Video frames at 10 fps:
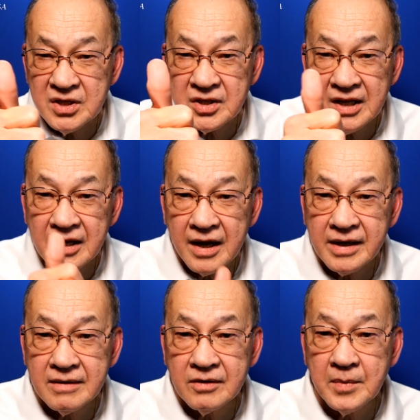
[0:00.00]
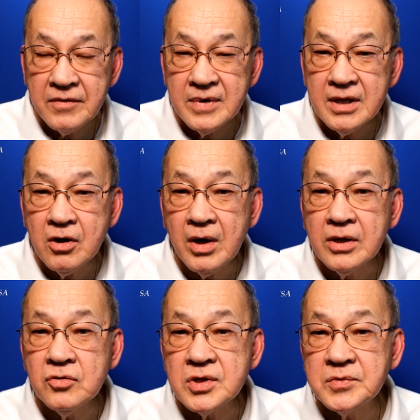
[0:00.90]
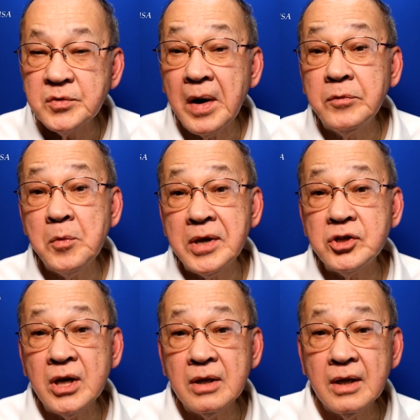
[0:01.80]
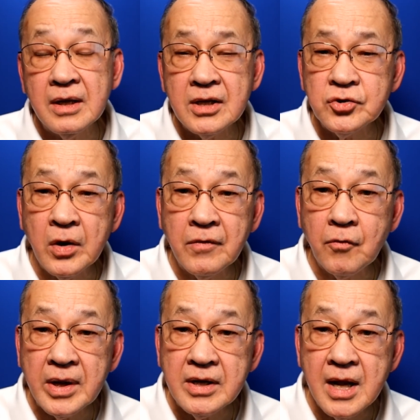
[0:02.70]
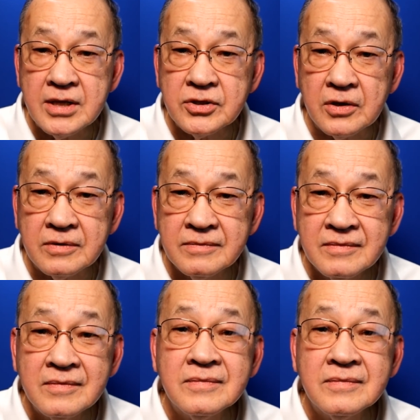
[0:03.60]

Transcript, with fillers: Please click like on my video and do subscribe to my channel unless you have already done so.